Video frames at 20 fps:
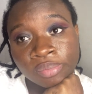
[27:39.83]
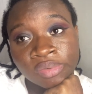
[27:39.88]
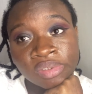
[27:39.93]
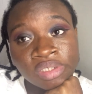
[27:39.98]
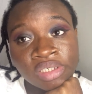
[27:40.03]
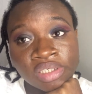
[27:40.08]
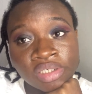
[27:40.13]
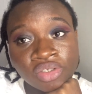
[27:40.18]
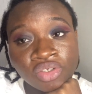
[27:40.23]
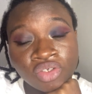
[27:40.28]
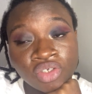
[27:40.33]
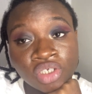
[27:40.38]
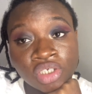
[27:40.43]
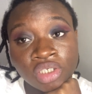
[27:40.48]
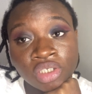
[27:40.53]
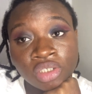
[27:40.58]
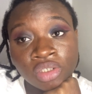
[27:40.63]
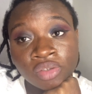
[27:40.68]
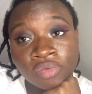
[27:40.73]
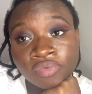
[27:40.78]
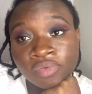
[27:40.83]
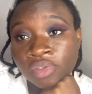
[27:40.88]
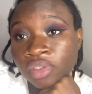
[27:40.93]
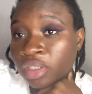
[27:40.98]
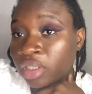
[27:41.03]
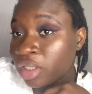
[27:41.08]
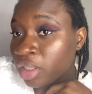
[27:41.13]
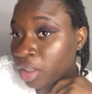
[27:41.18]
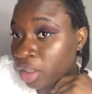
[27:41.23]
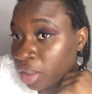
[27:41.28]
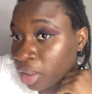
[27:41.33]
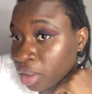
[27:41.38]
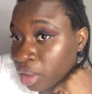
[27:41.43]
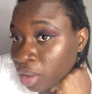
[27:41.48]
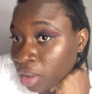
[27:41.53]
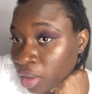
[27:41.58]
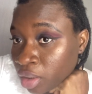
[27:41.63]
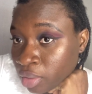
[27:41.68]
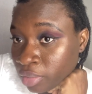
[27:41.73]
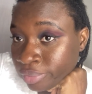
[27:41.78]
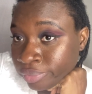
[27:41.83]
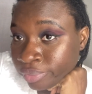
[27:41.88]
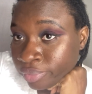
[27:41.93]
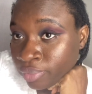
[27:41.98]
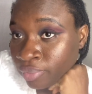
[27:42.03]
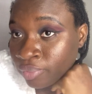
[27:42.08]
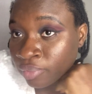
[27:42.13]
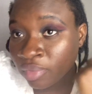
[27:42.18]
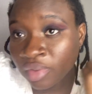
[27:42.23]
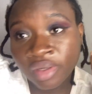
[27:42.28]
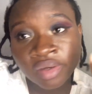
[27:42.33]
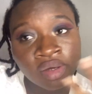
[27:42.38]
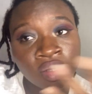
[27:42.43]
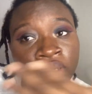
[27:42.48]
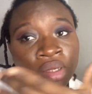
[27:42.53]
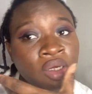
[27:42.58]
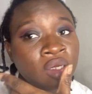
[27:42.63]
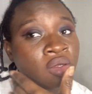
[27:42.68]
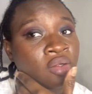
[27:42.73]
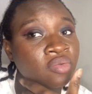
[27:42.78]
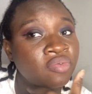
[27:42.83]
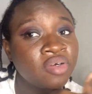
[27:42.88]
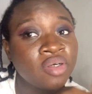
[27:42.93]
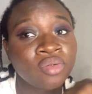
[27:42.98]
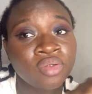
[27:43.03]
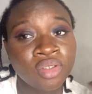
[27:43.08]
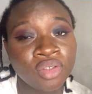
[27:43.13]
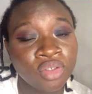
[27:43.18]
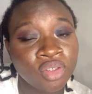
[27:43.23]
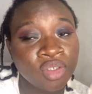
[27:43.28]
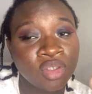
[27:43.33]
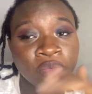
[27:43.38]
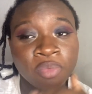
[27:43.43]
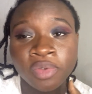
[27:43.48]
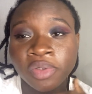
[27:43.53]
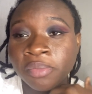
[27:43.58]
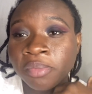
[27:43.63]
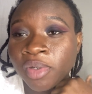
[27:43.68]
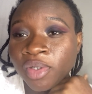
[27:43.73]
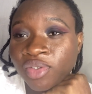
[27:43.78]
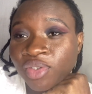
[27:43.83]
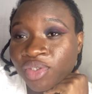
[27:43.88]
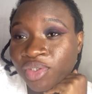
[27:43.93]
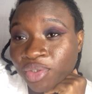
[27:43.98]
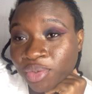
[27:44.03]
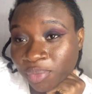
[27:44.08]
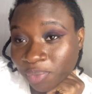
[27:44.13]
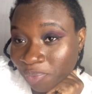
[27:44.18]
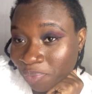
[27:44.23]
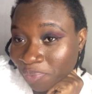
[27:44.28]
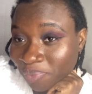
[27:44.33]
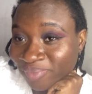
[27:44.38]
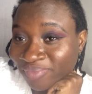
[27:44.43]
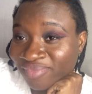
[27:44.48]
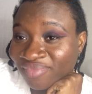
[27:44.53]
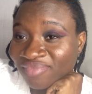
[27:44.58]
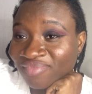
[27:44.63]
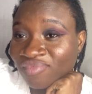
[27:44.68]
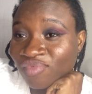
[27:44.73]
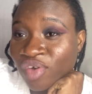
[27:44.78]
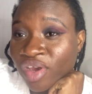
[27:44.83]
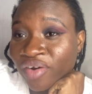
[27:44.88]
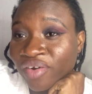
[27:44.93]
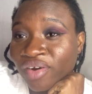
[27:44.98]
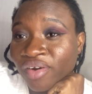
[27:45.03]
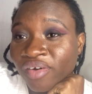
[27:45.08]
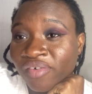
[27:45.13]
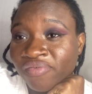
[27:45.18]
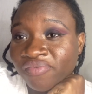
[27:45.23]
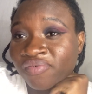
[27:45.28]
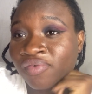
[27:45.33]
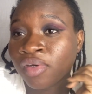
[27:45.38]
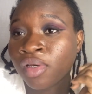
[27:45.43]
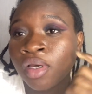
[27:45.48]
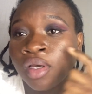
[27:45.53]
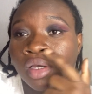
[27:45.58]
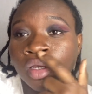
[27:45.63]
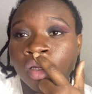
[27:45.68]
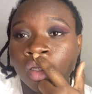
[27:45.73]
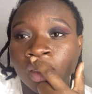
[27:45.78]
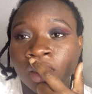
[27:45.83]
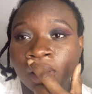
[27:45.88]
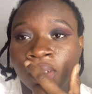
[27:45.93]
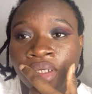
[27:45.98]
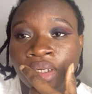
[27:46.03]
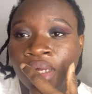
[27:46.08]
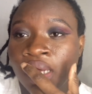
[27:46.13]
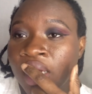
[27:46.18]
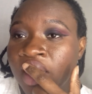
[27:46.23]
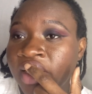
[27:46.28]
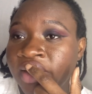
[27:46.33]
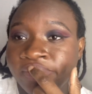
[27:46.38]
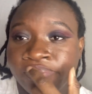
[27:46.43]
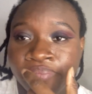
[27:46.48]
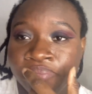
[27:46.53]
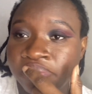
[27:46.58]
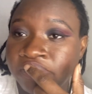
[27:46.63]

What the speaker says: my last check-in of the day. Foundation is pretty much wearing off. I